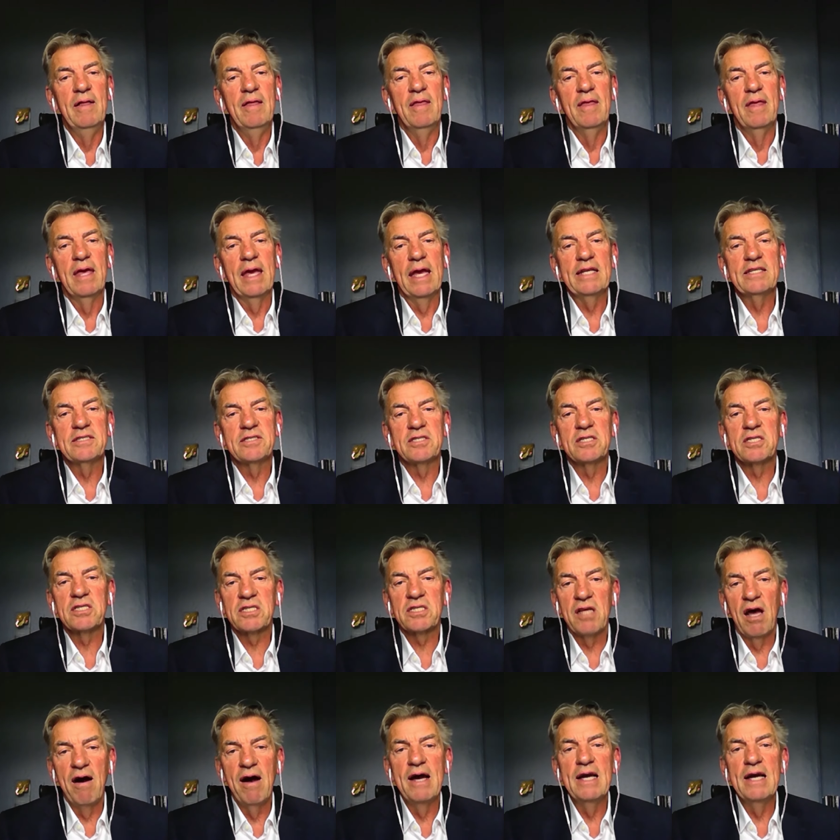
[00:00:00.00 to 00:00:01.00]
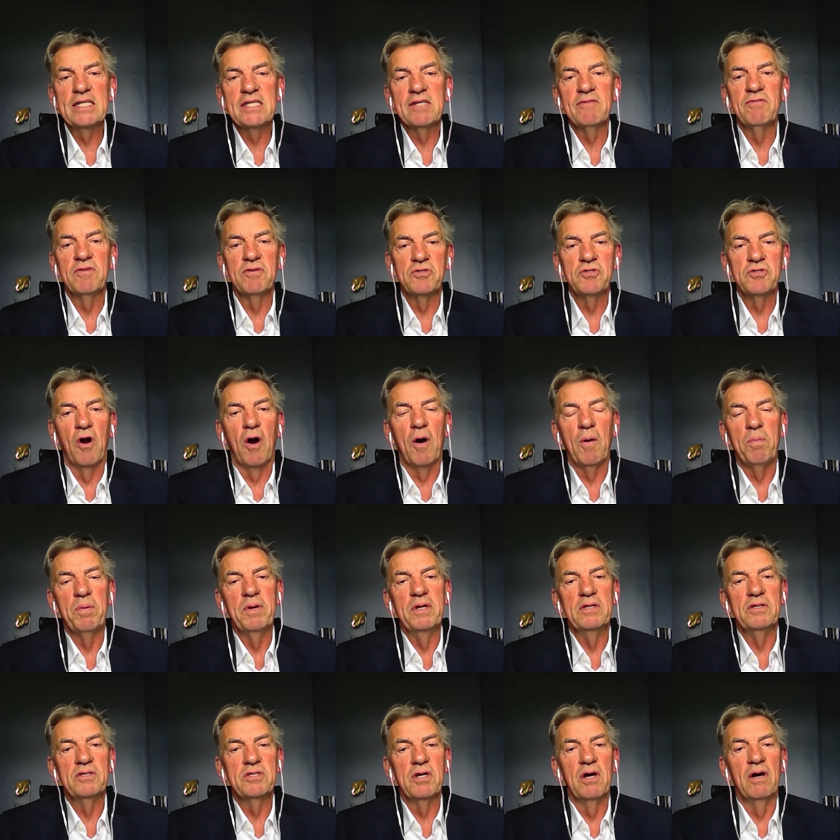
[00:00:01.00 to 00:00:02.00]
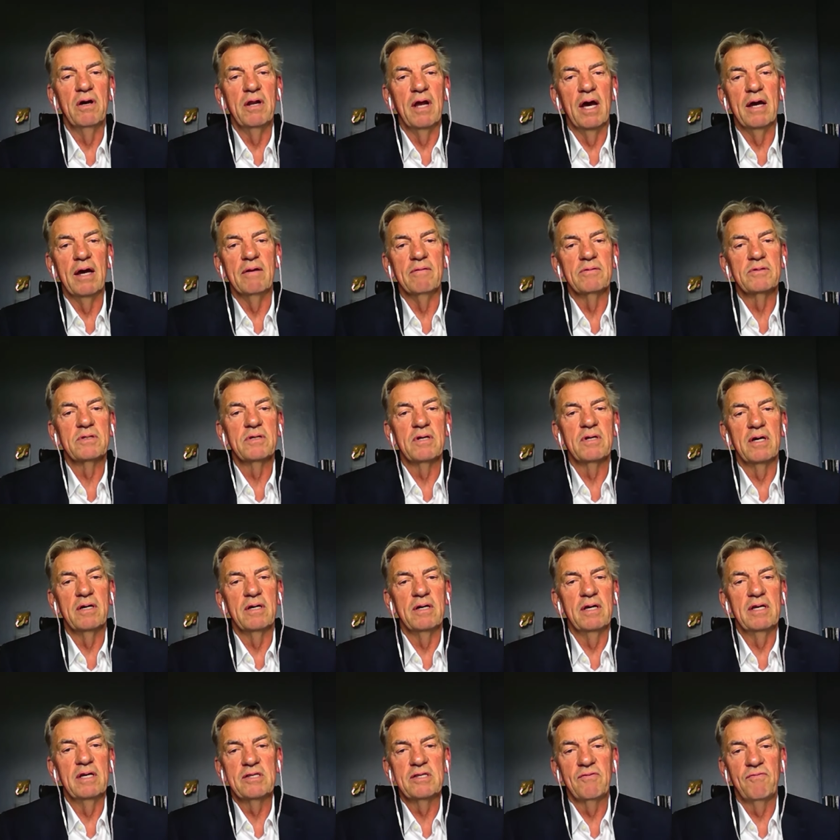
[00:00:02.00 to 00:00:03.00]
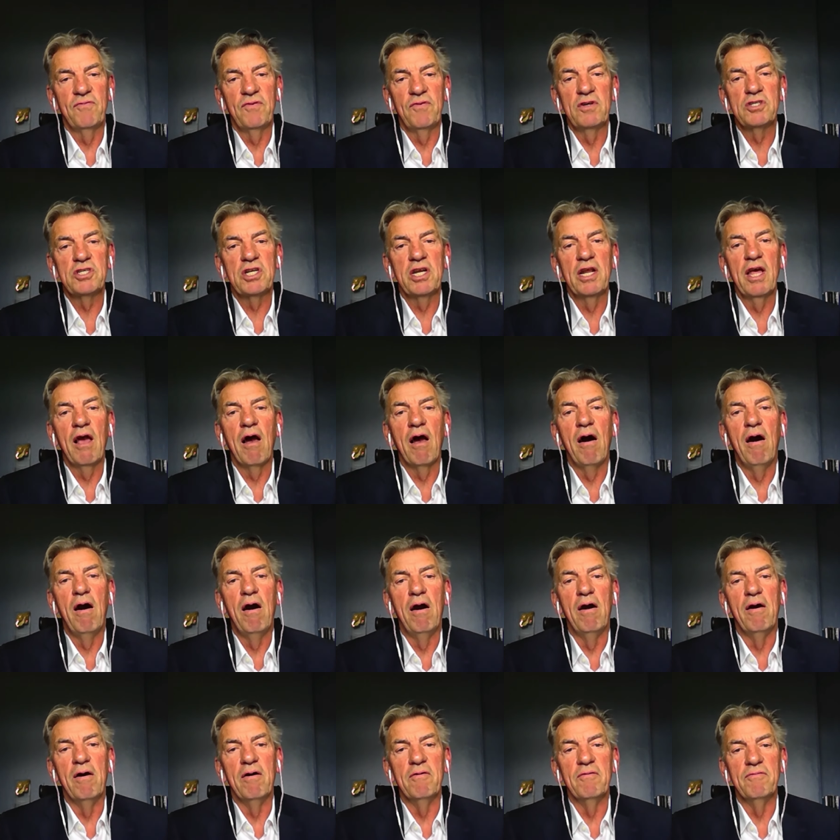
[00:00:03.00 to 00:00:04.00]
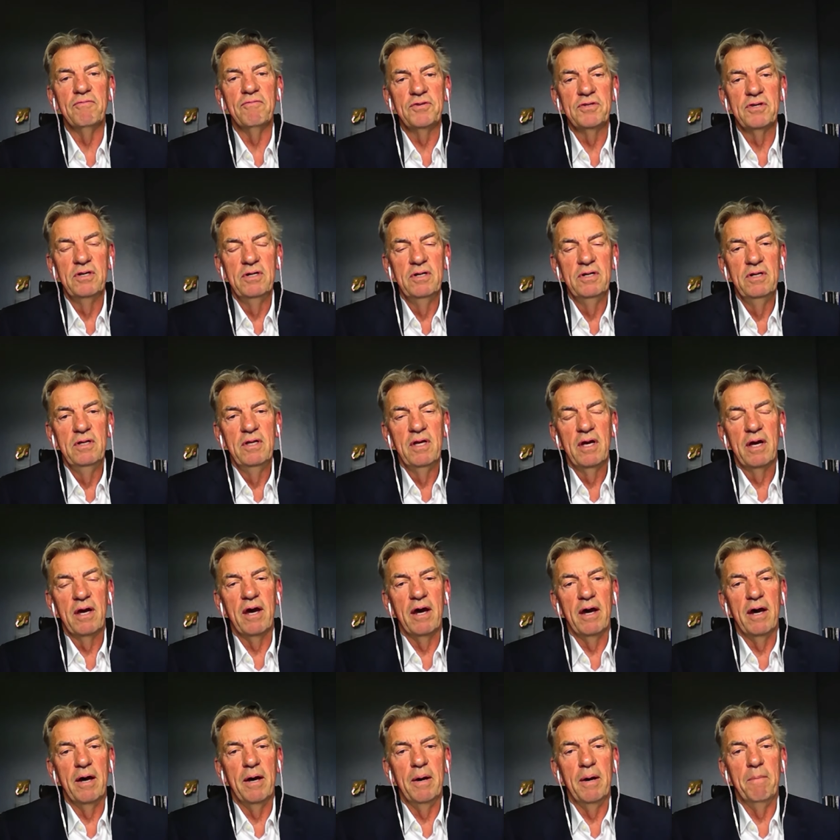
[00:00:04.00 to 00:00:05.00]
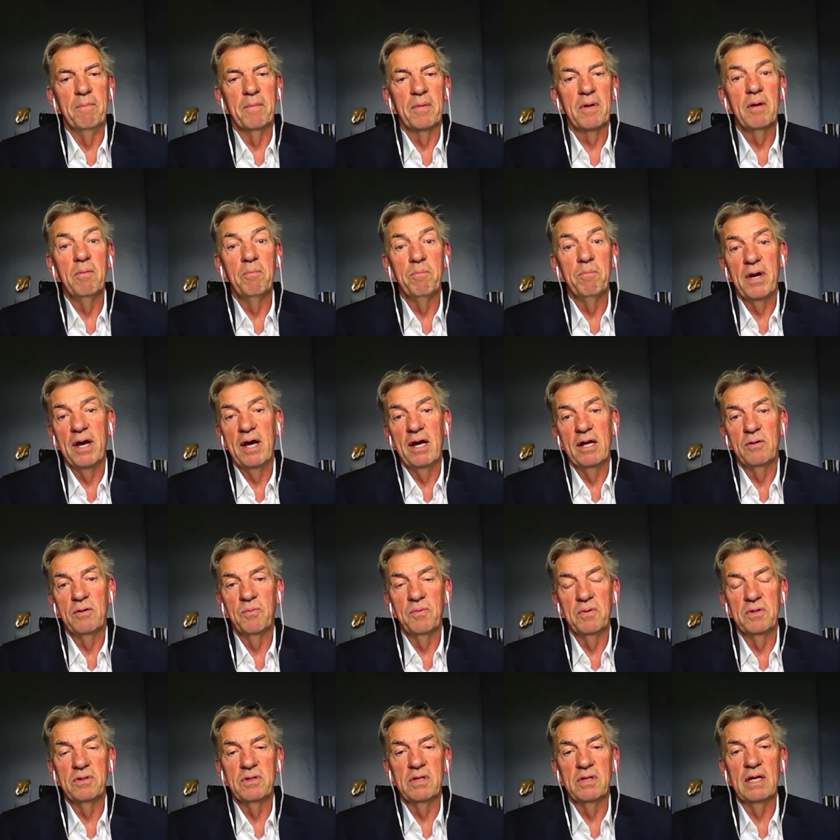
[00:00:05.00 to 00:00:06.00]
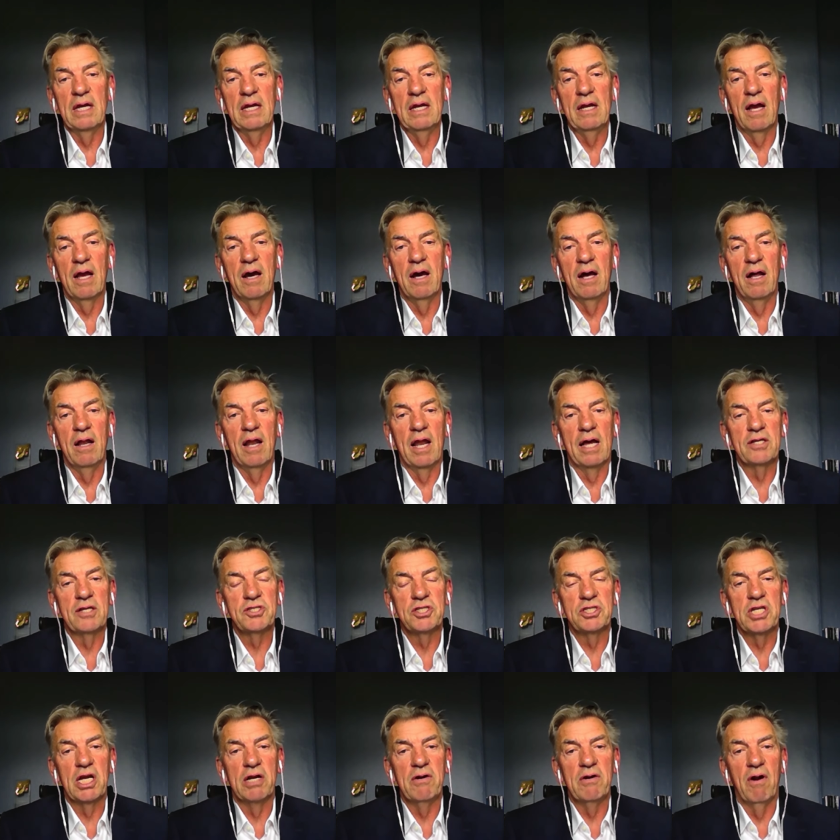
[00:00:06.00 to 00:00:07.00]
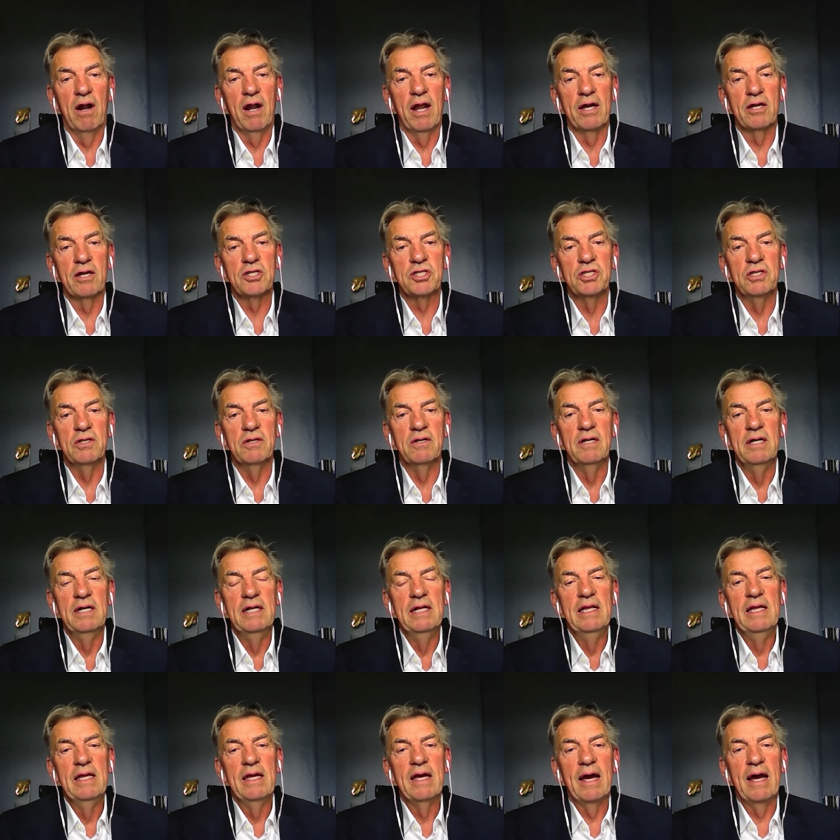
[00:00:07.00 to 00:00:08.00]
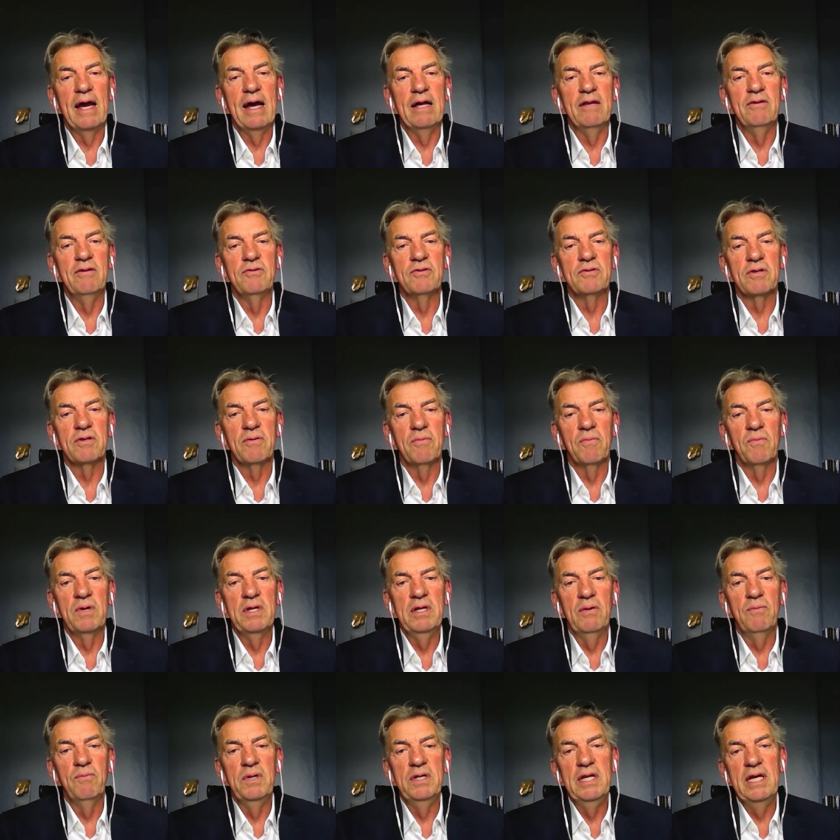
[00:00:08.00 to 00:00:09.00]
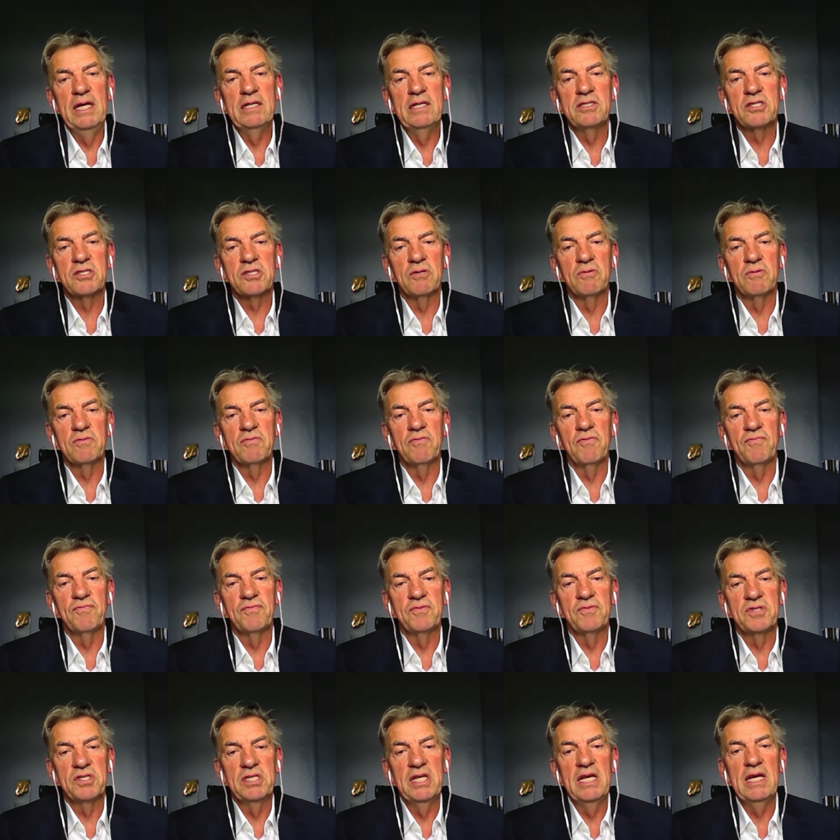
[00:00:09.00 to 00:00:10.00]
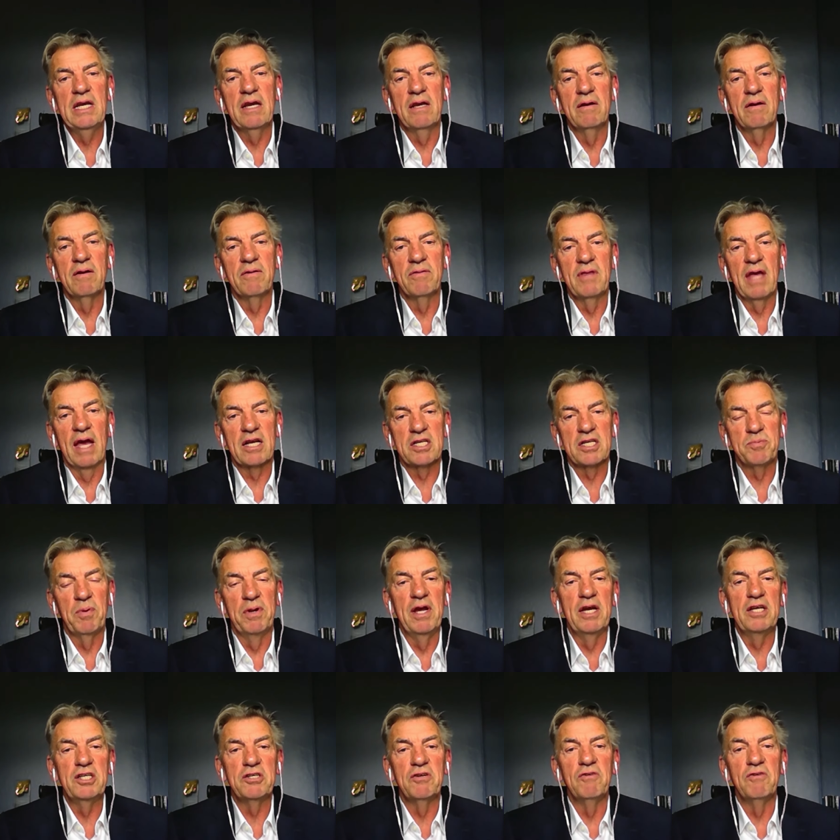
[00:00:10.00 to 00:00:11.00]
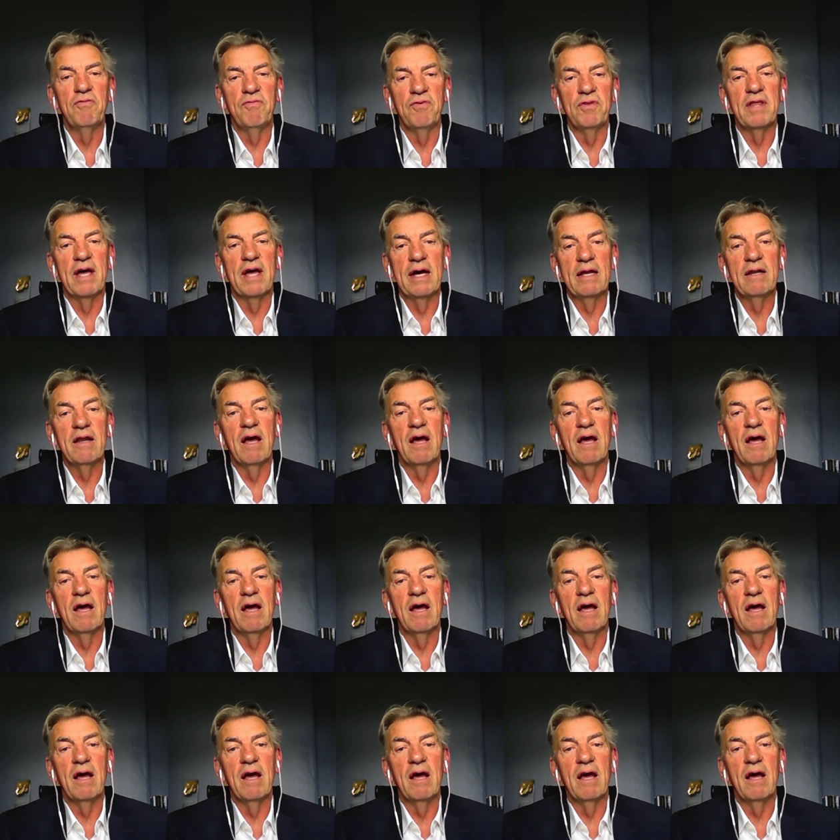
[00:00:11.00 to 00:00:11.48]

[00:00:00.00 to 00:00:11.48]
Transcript: It's the size of the drop in turnout. Uh, it's virtually halved um, compared with the uh, last general election. And we, we need to sort of seek the explanation for that.